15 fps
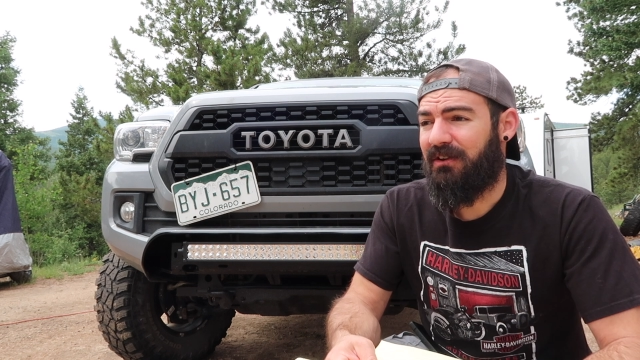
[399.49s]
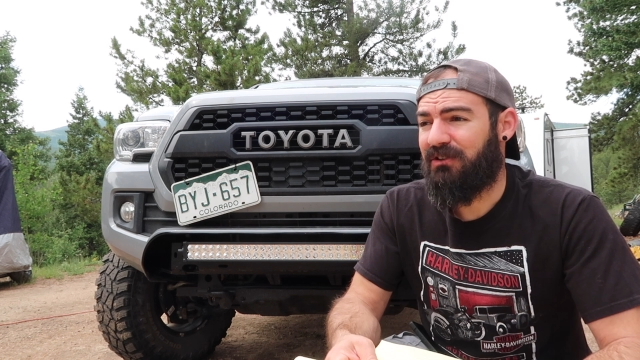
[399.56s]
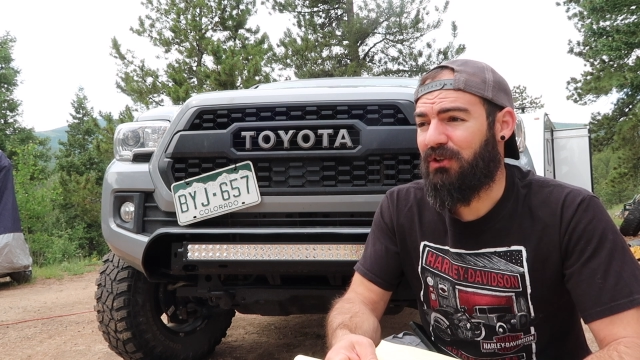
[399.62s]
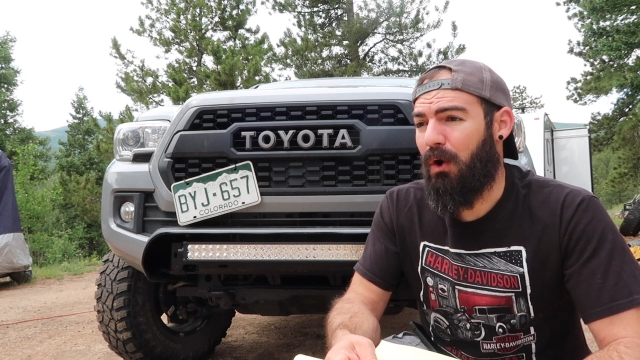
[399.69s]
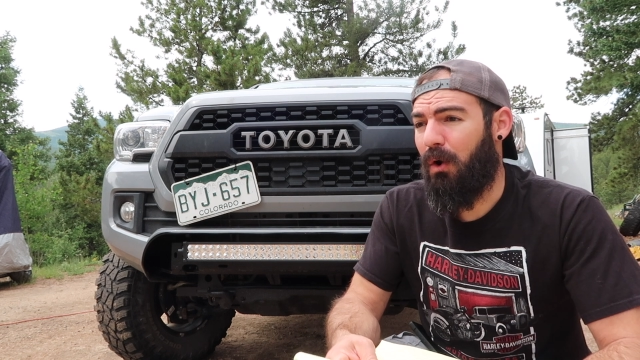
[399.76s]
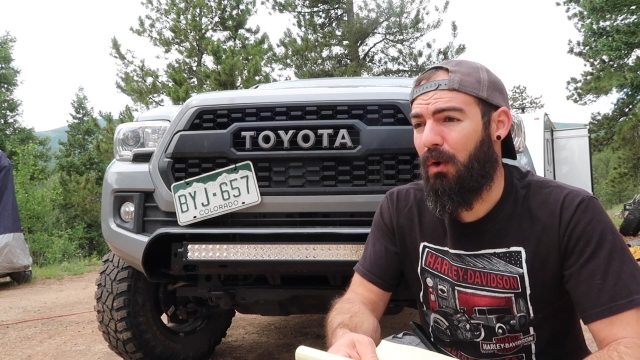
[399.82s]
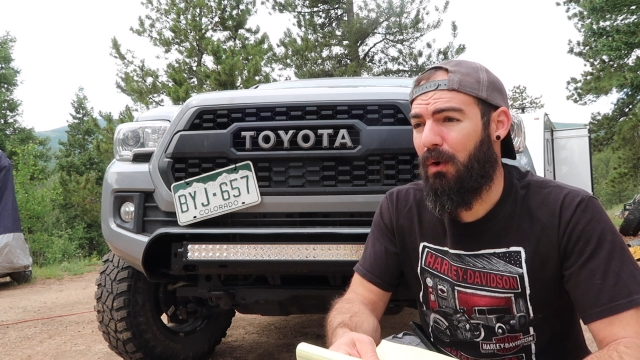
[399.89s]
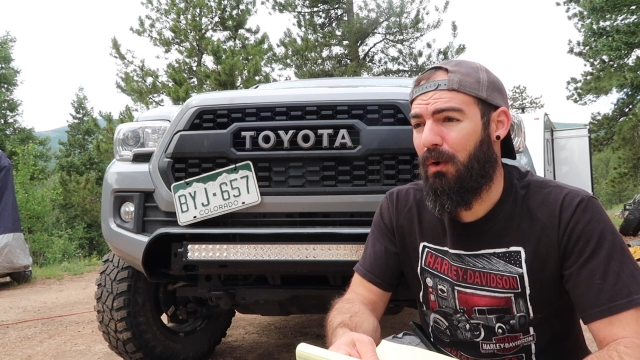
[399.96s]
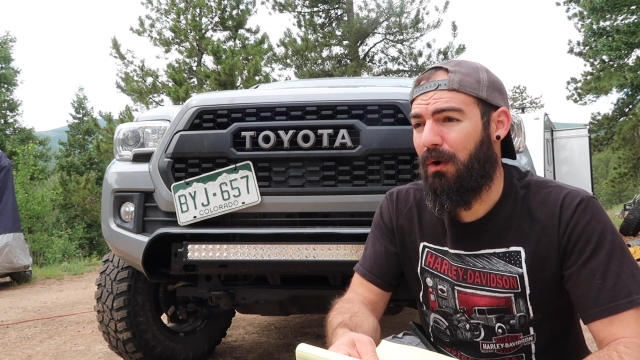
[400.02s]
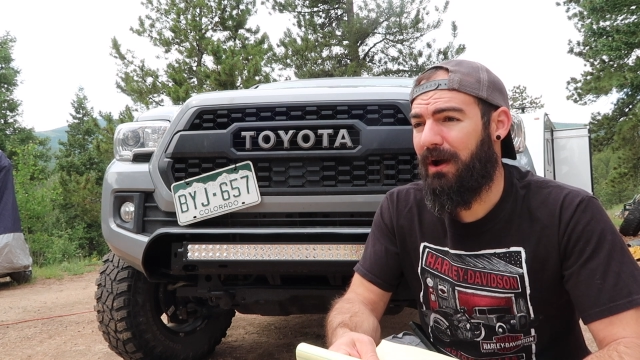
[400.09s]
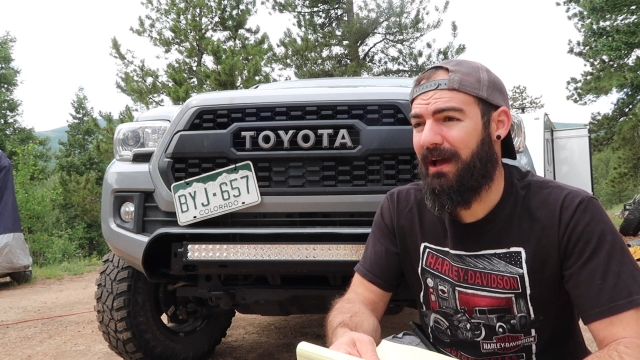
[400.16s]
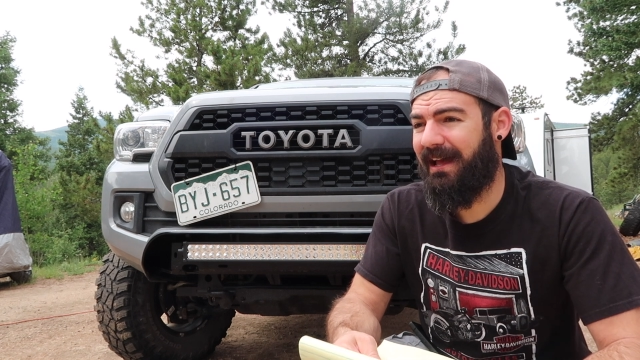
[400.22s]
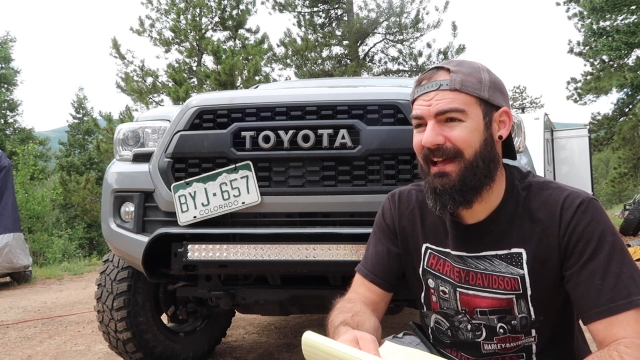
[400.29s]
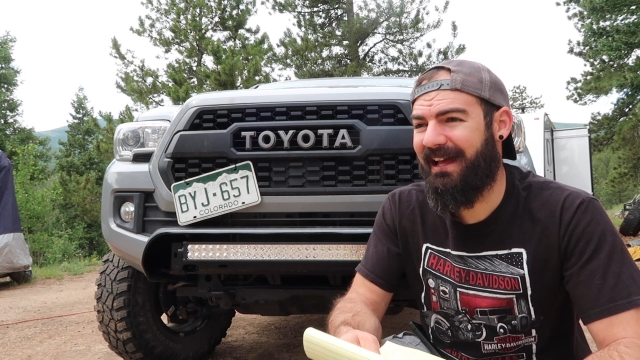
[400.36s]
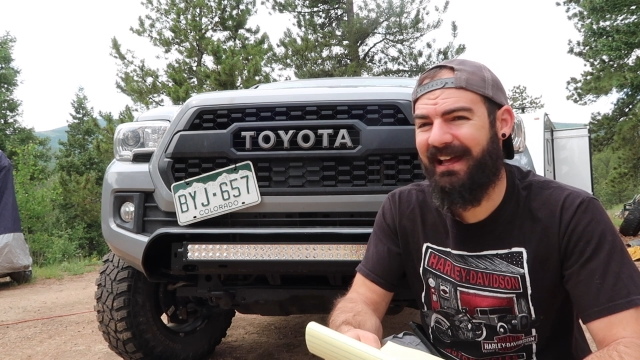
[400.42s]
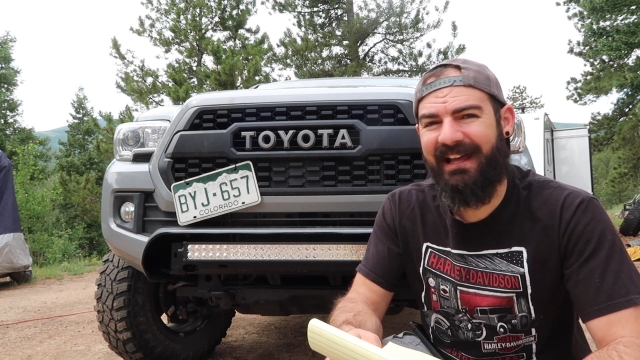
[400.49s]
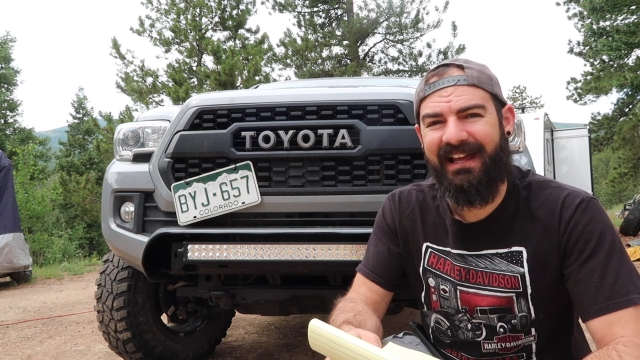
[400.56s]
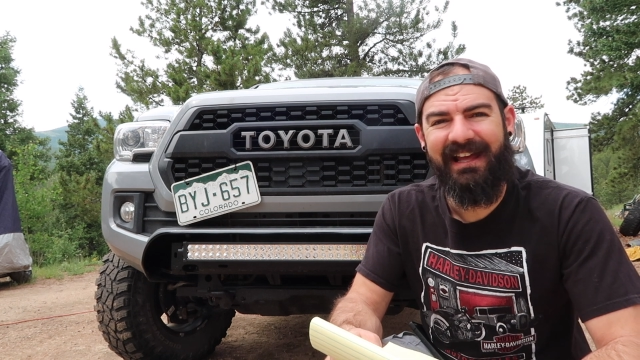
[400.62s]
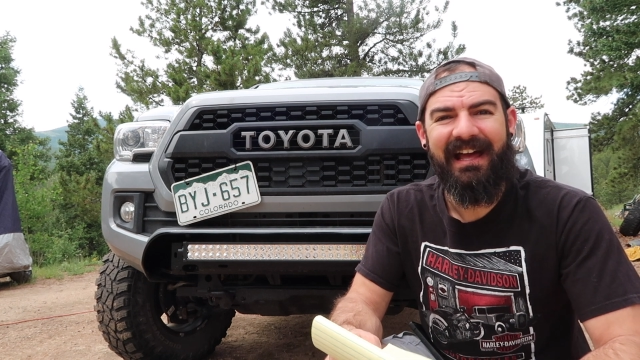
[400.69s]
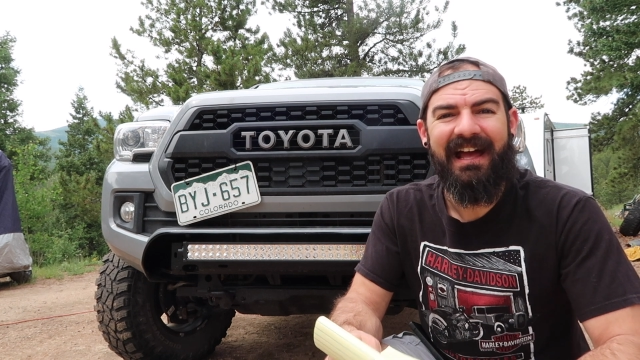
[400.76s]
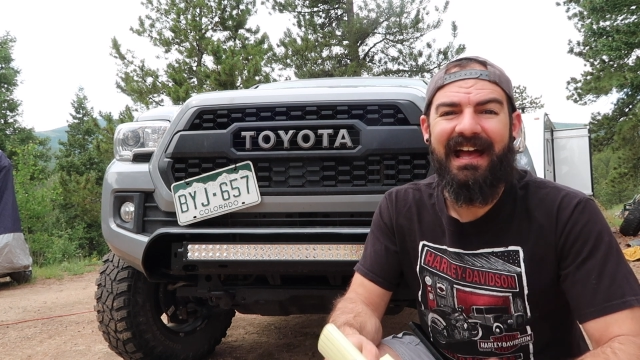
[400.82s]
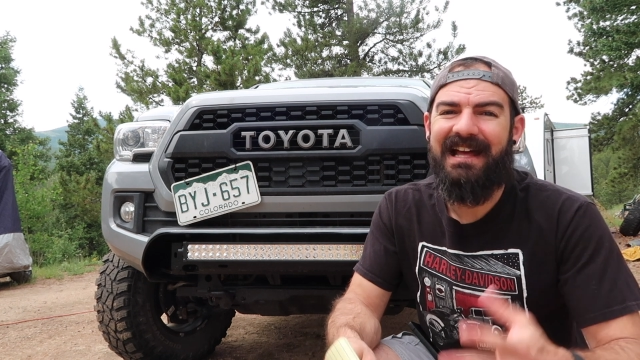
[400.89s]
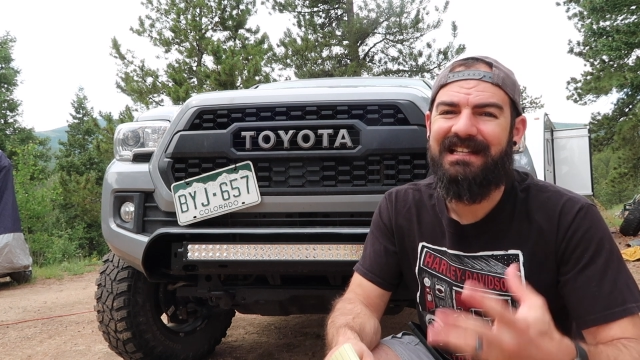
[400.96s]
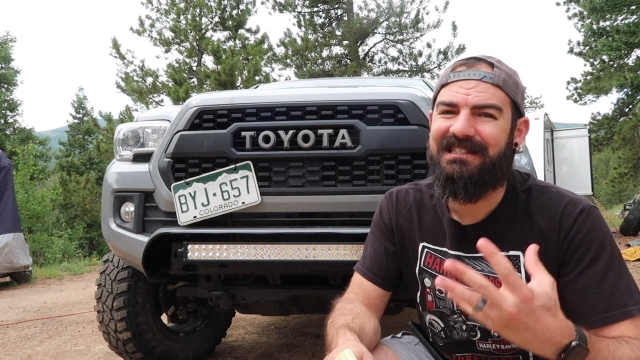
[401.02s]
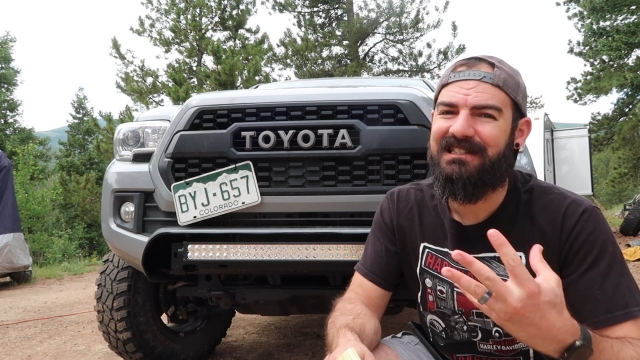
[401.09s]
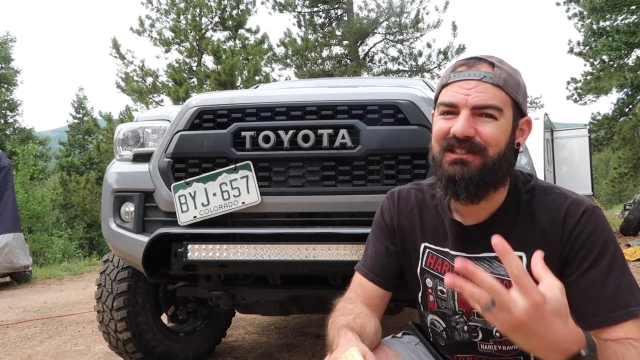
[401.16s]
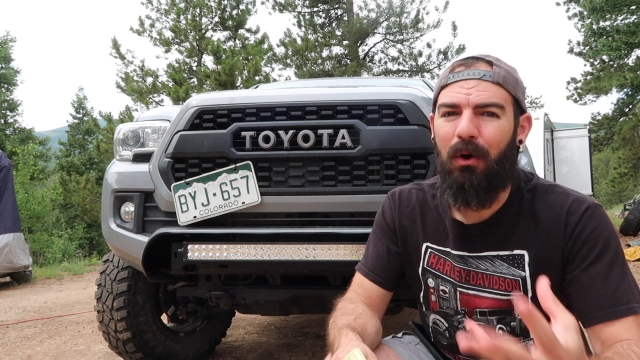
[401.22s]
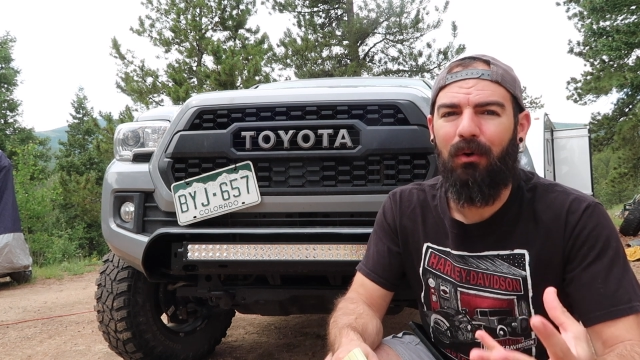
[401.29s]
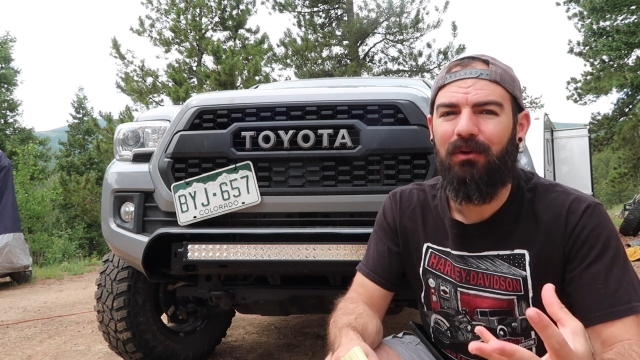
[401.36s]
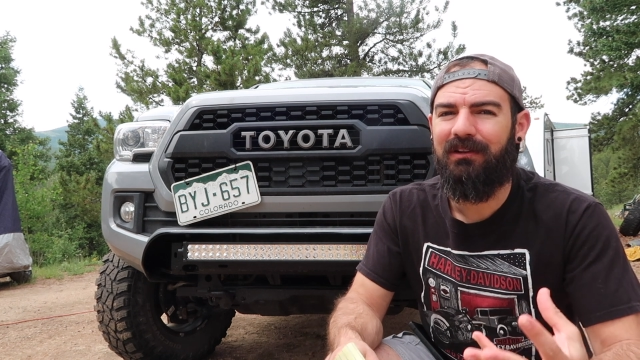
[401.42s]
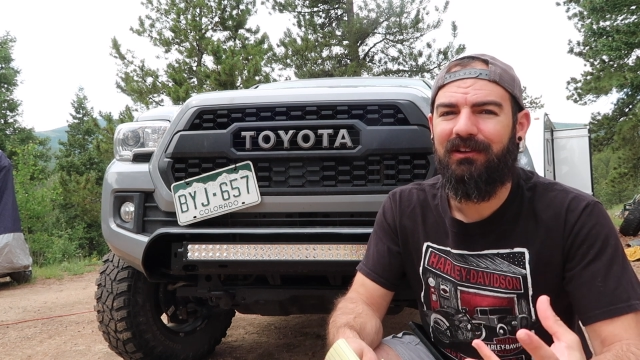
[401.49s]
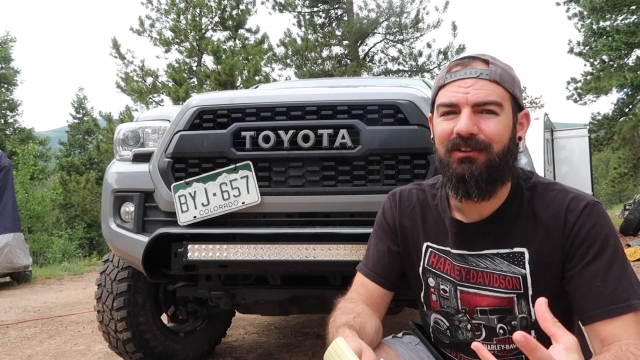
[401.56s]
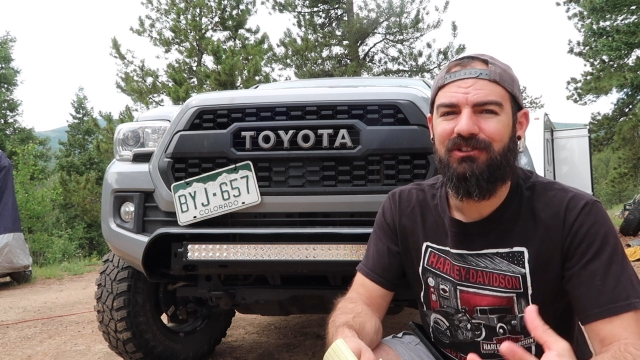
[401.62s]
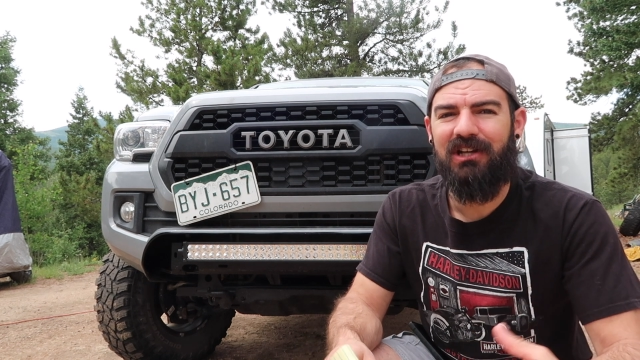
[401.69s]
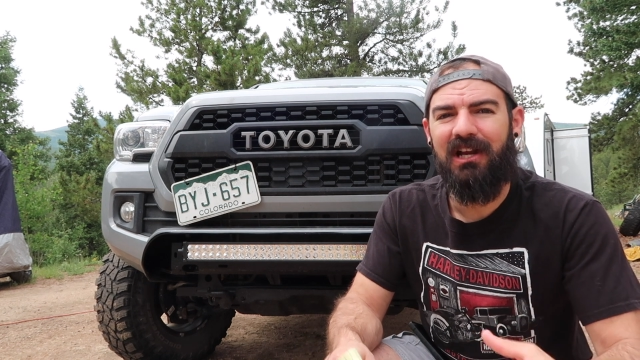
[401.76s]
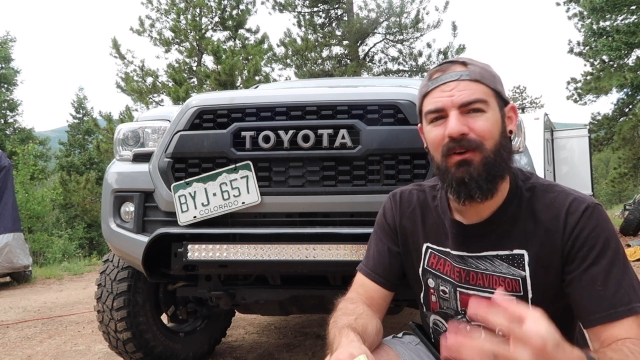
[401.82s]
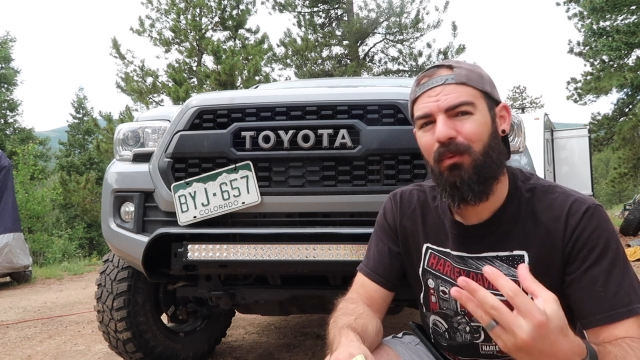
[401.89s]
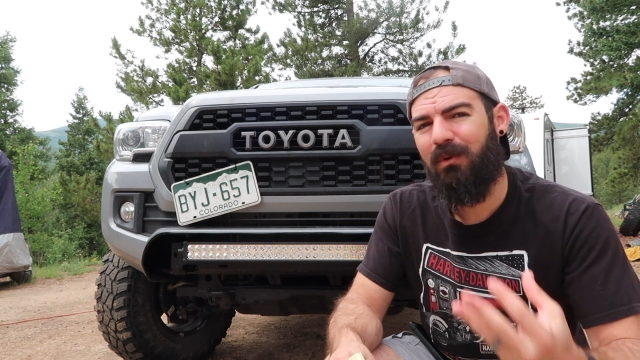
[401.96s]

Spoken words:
There's a whole, it's its whole little genre.